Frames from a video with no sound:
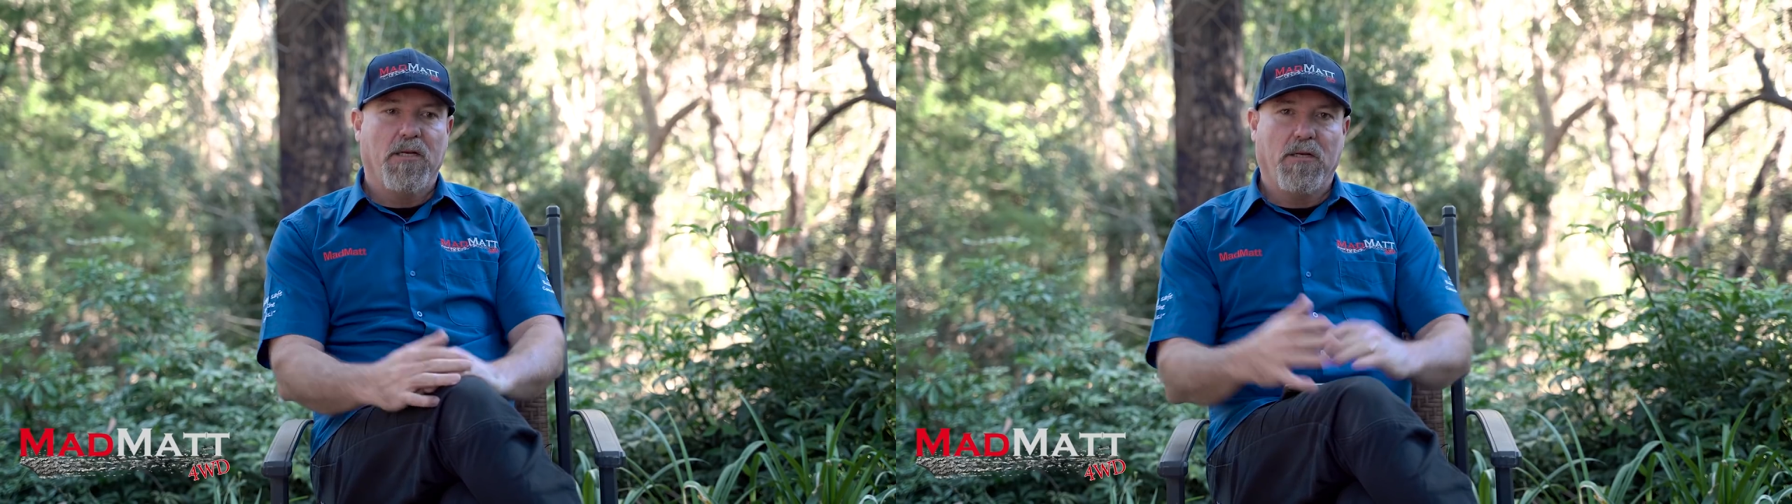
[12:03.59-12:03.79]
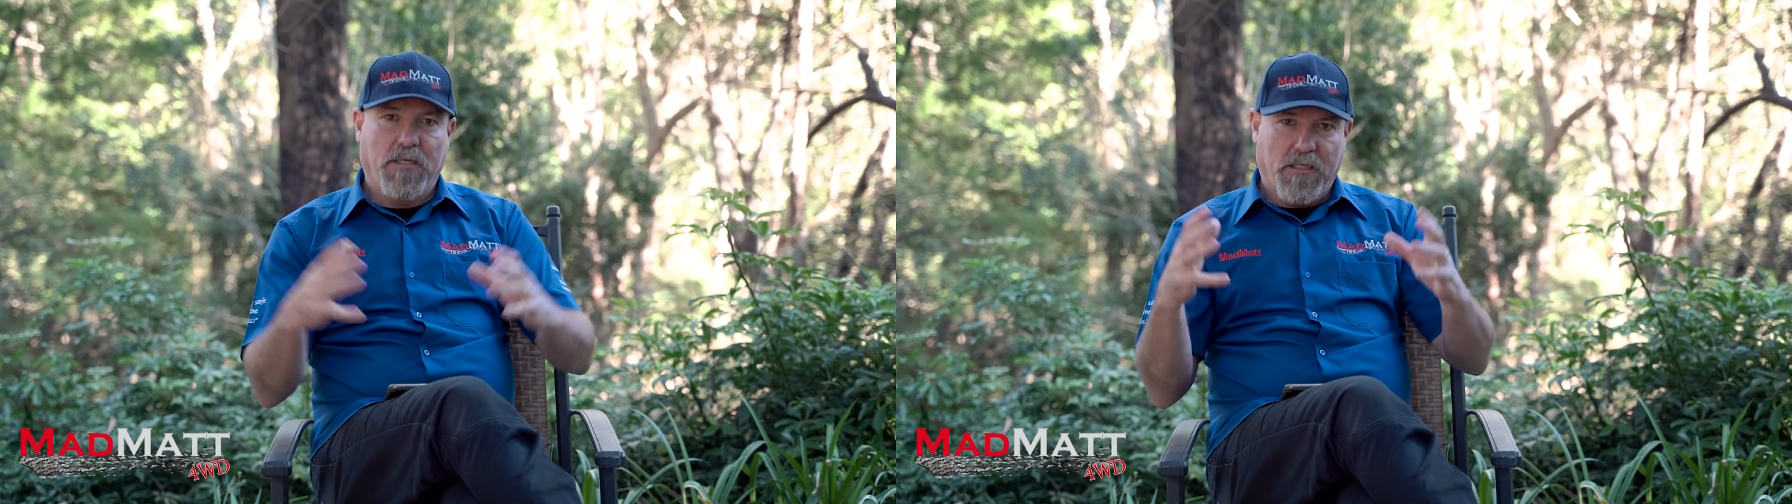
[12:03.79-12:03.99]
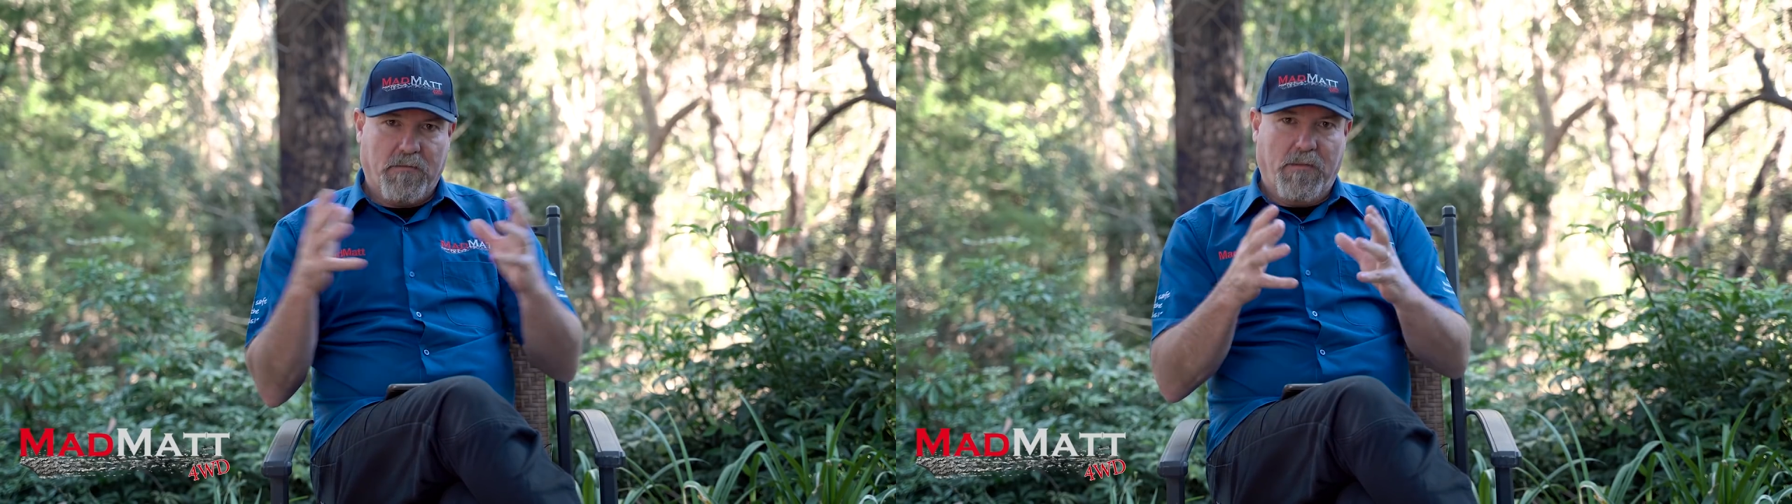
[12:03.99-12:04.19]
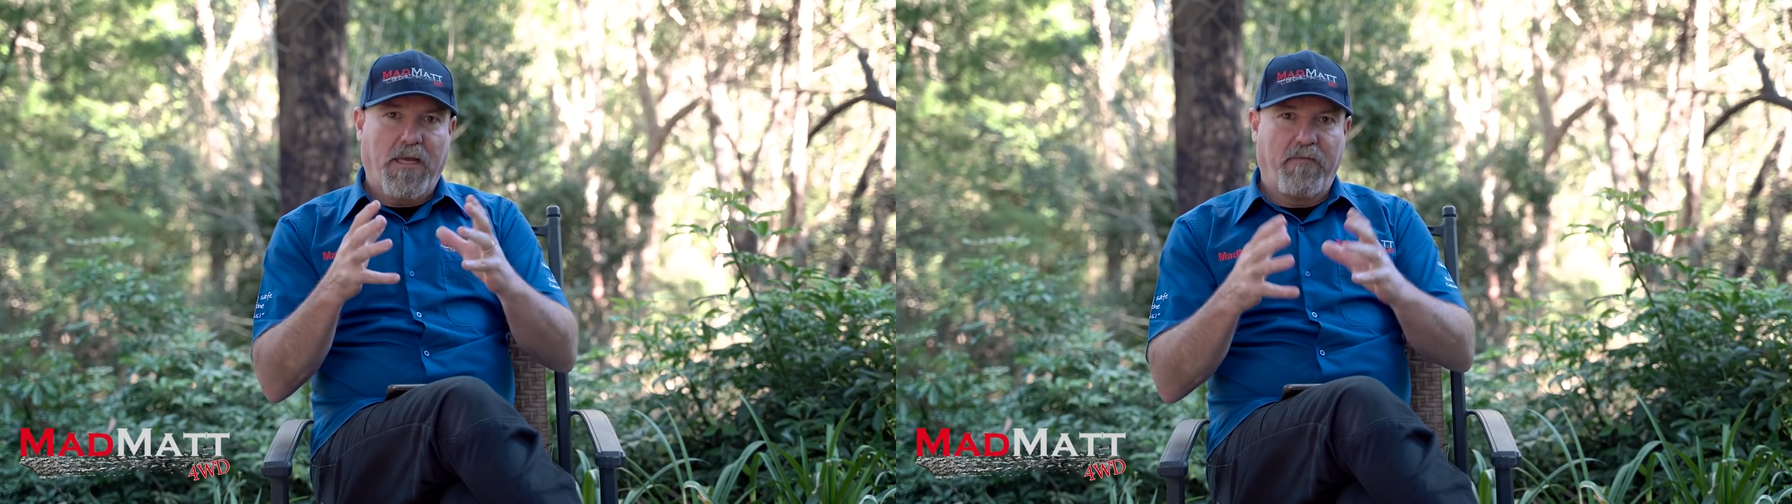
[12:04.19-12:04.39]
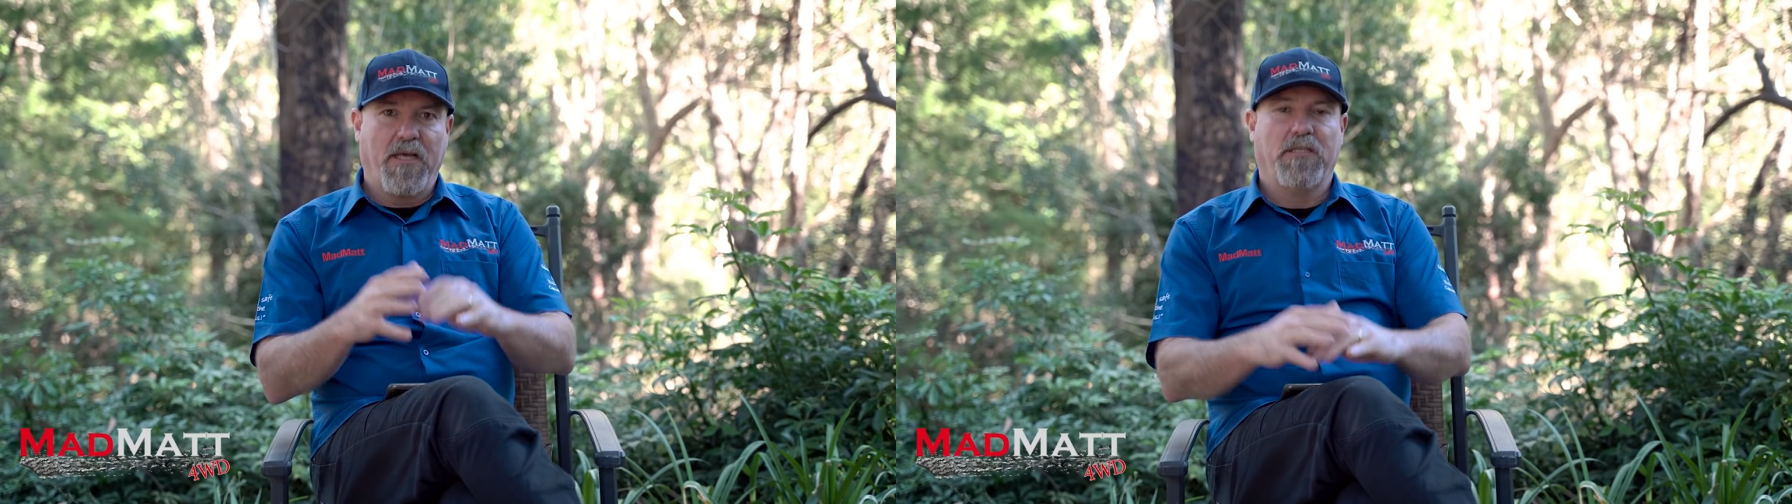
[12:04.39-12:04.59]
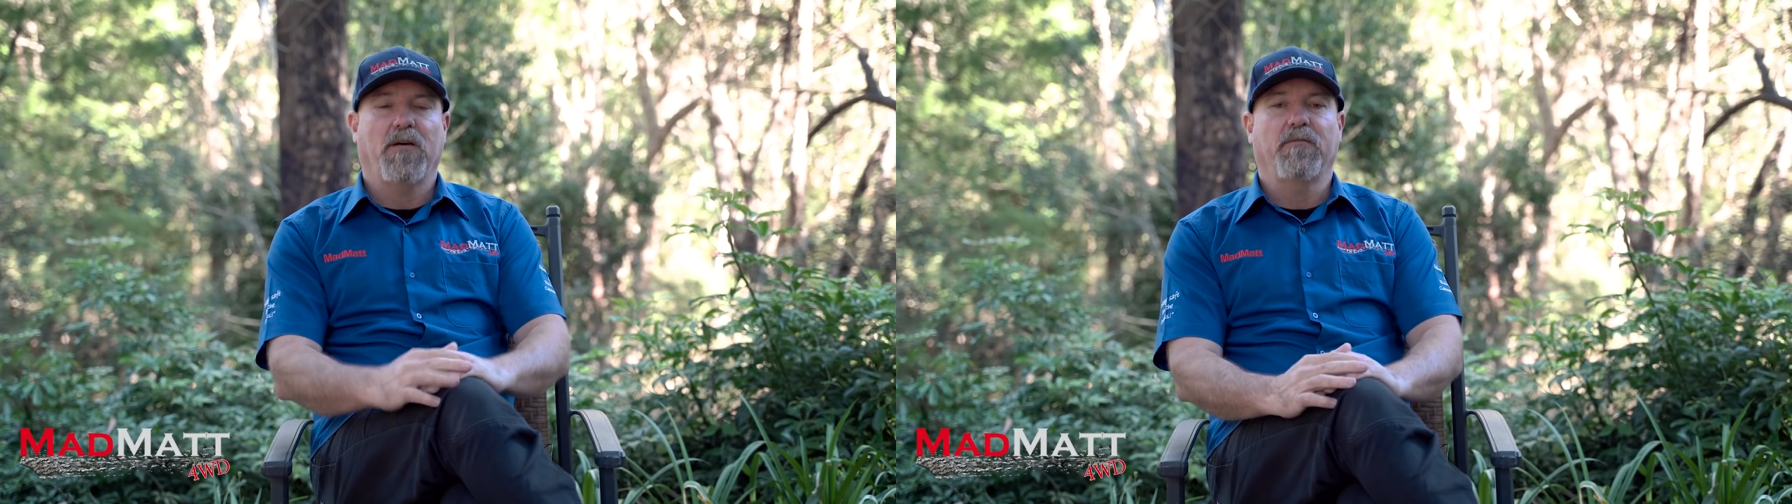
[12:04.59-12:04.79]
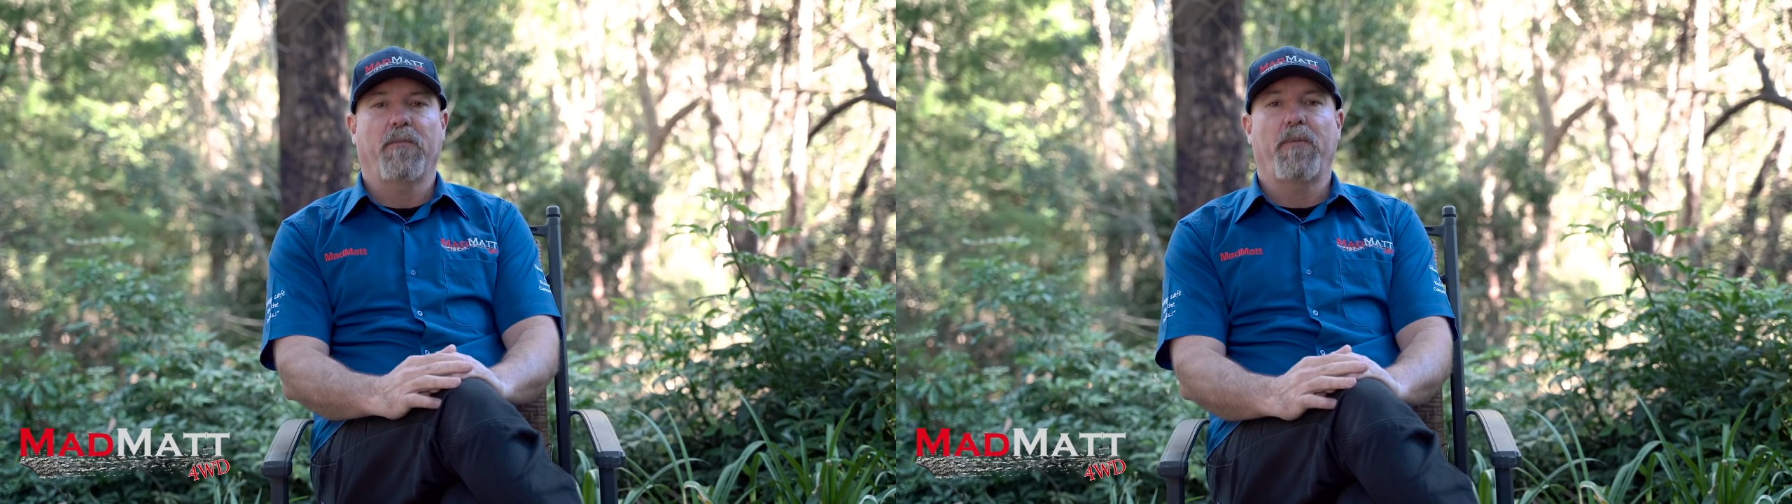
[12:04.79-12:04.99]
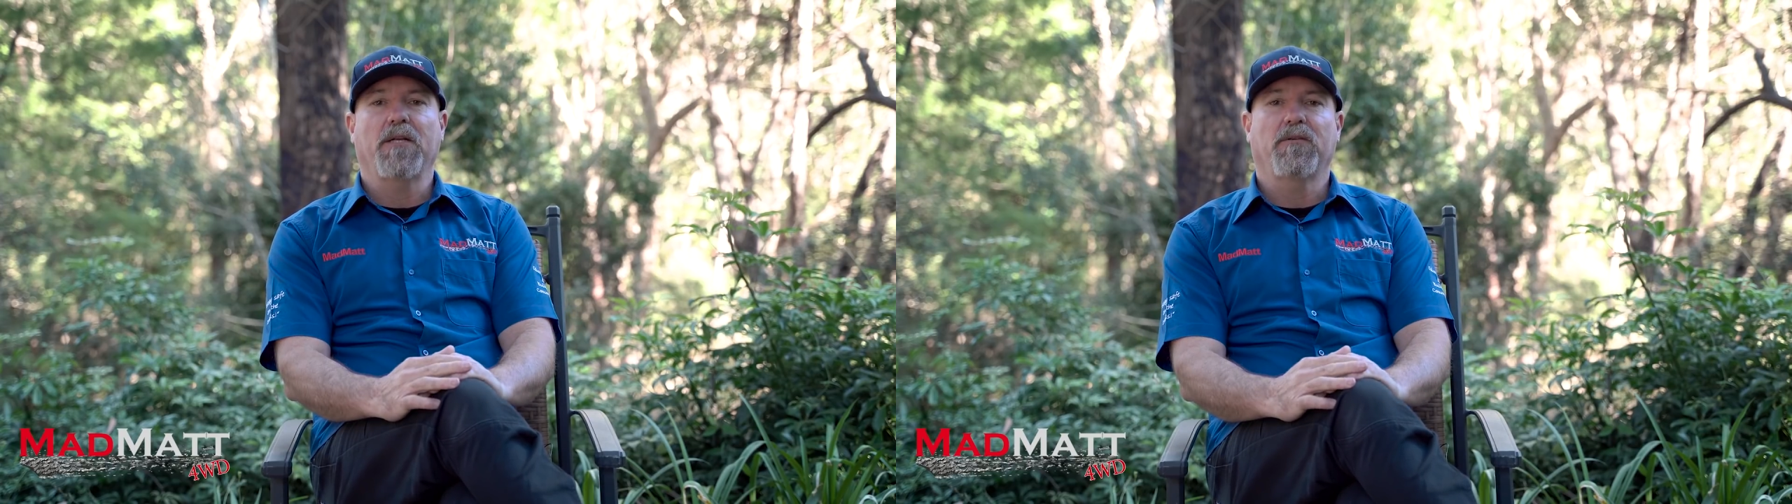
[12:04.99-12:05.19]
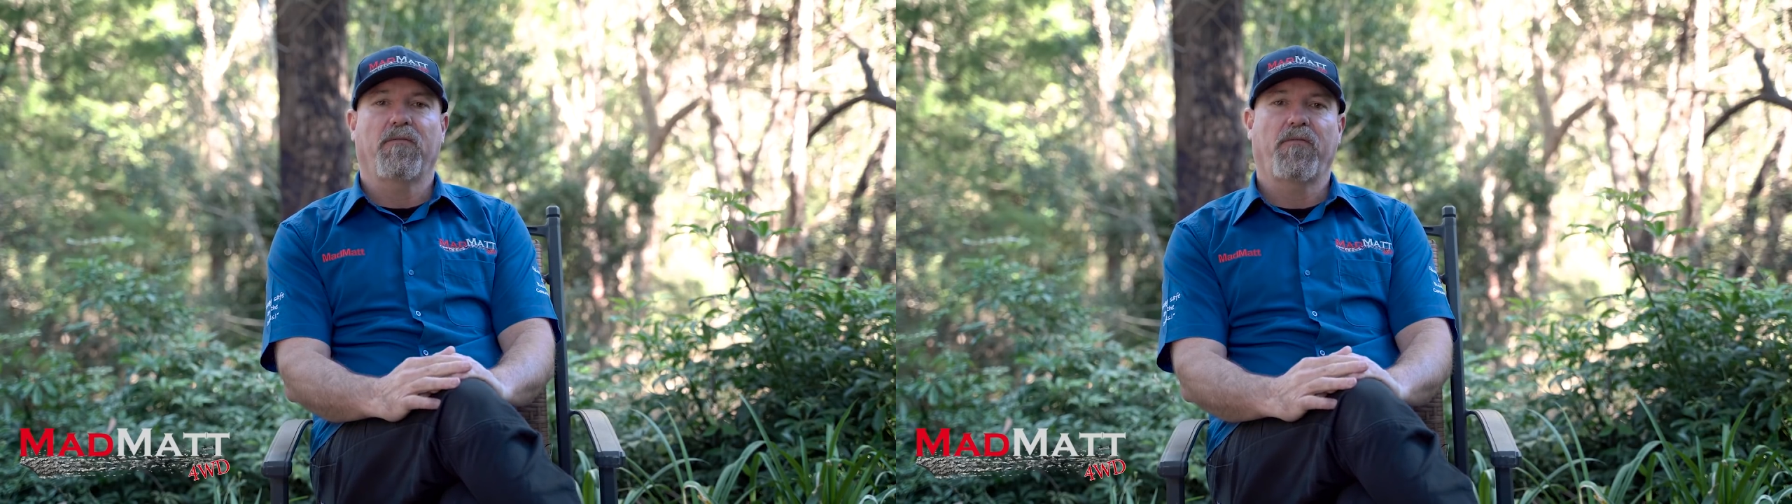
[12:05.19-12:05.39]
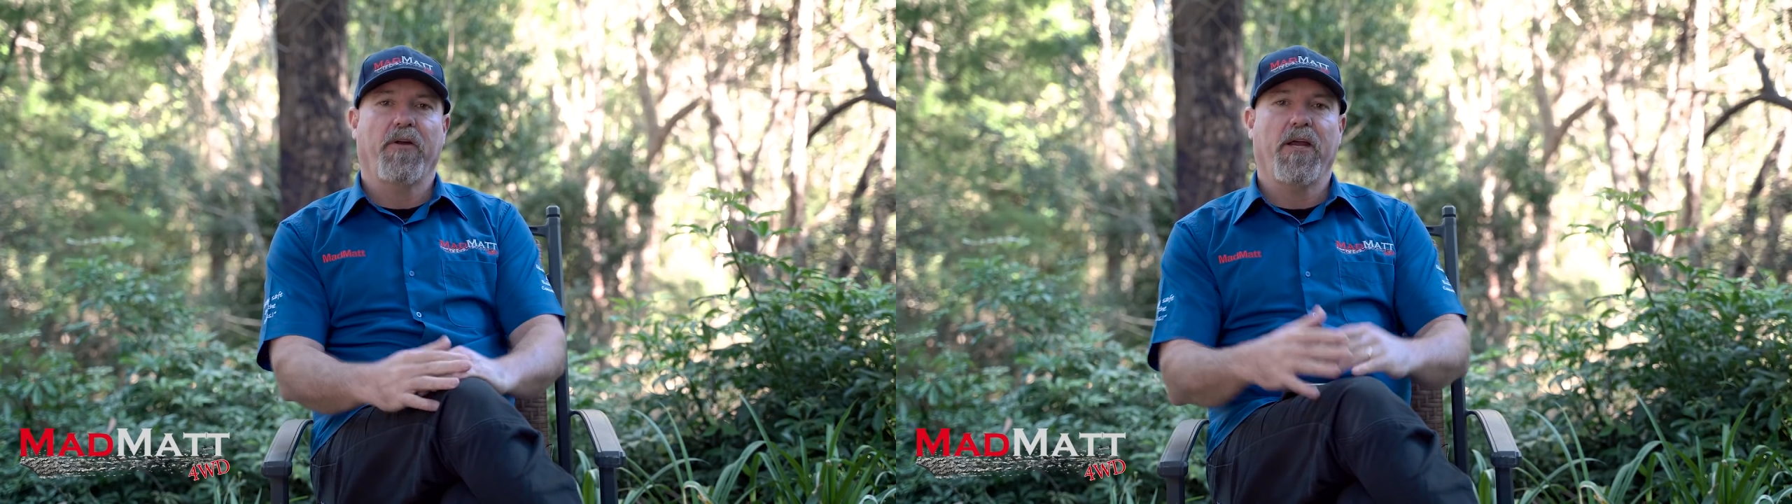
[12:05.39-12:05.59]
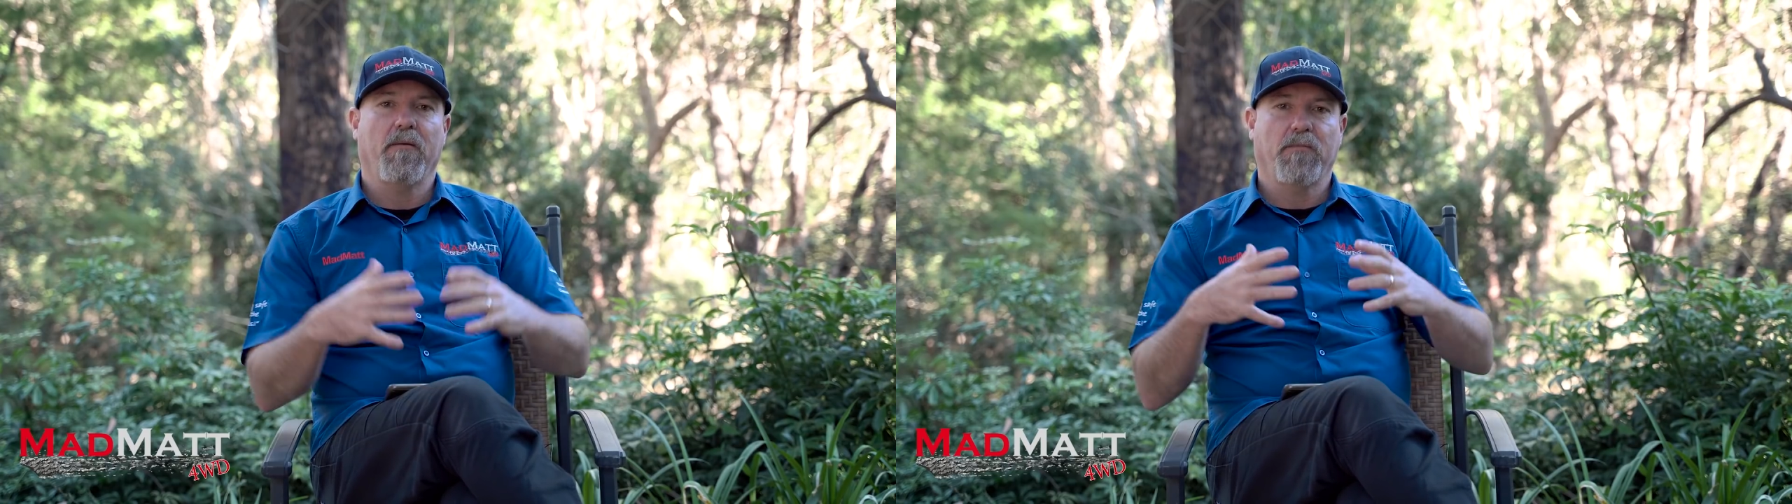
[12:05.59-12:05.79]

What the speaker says: just give ourselves a bunch of freedom